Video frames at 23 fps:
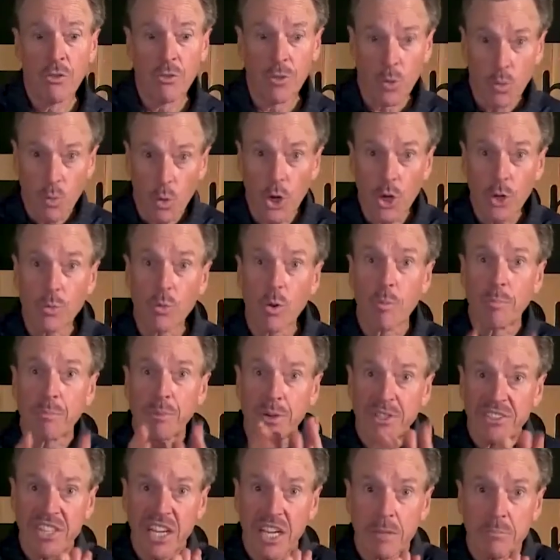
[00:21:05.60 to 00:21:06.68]
the word will
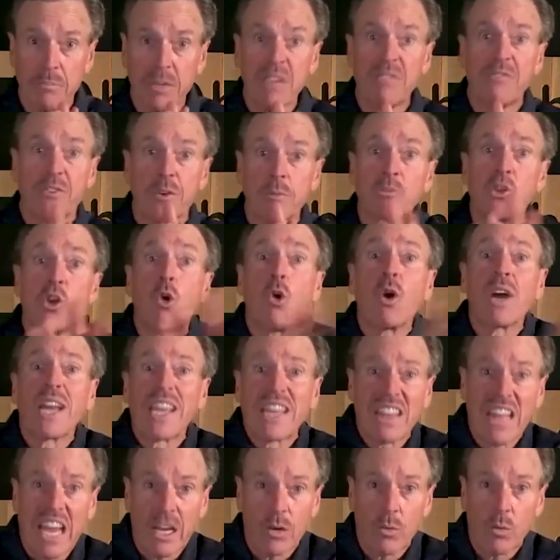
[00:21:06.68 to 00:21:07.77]
protect me from
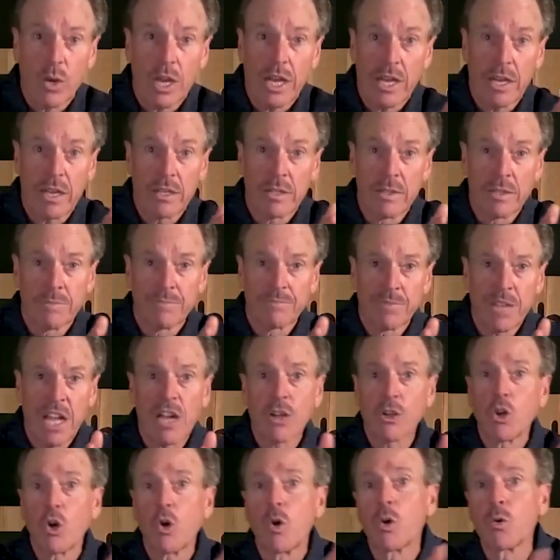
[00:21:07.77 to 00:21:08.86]
going that way. I'll
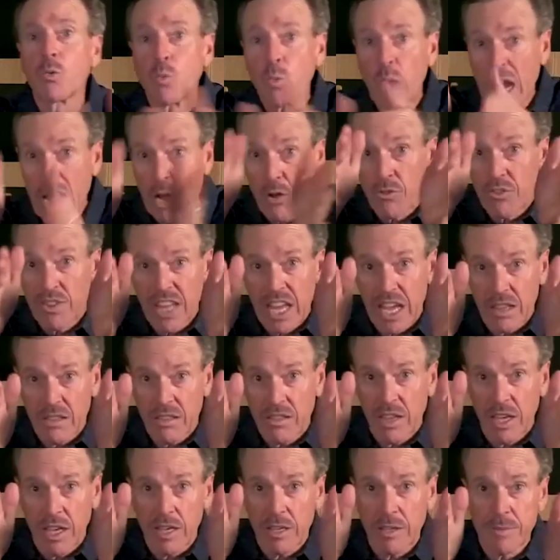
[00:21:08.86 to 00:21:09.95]
go around that
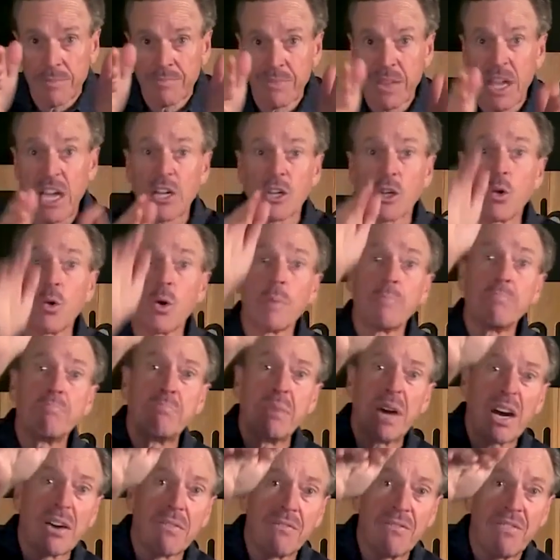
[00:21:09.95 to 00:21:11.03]
thing. I'll go
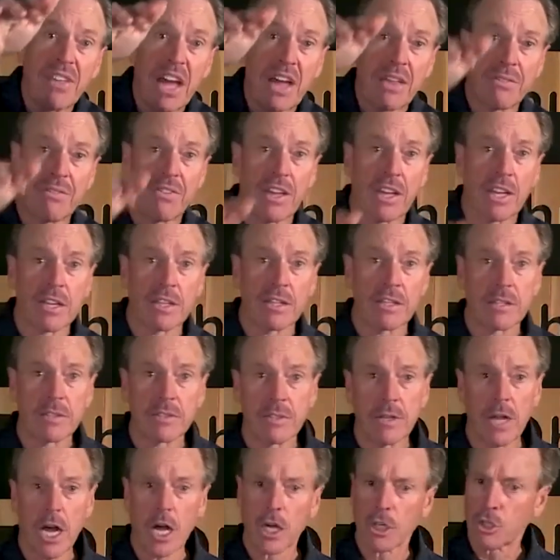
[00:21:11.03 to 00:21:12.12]
above that thing.
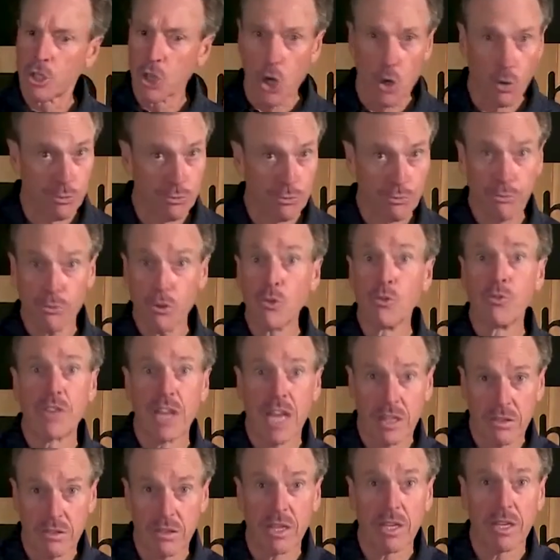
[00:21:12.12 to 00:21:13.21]
I'll go through
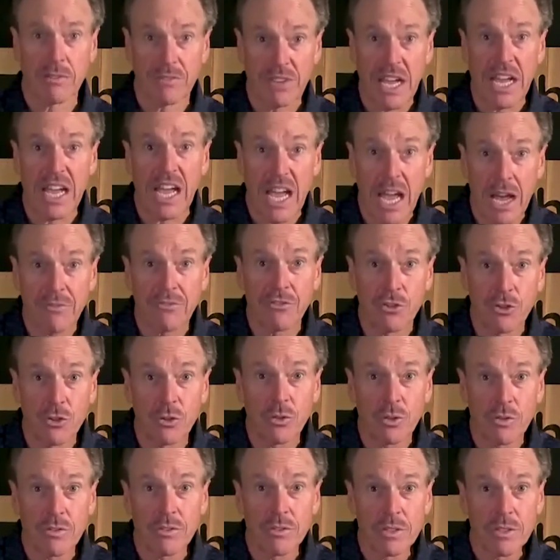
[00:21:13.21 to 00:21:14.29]
that thing if I have to,
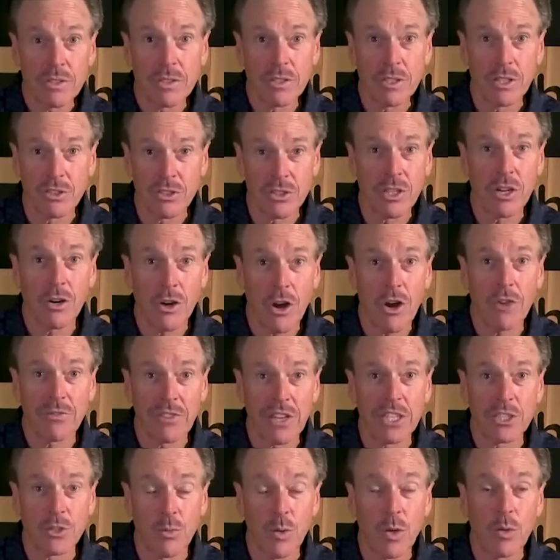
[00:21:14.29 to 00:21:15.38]
because there are
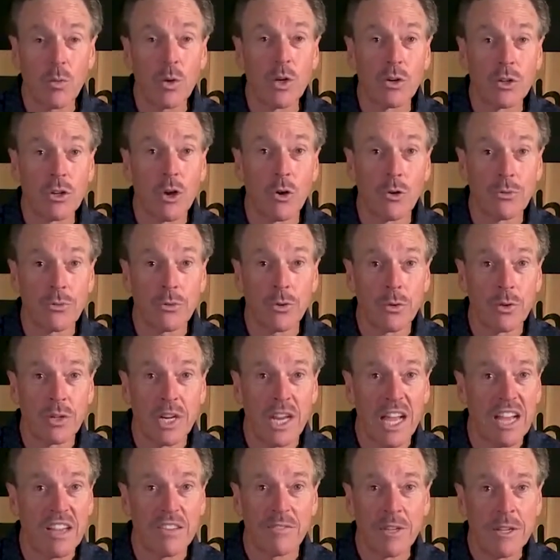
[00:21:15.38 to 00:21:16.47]
things we will go through in
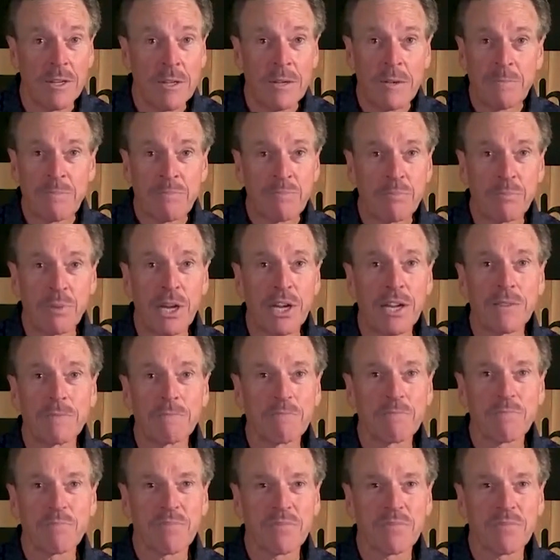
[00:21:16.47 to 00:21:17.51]
life, but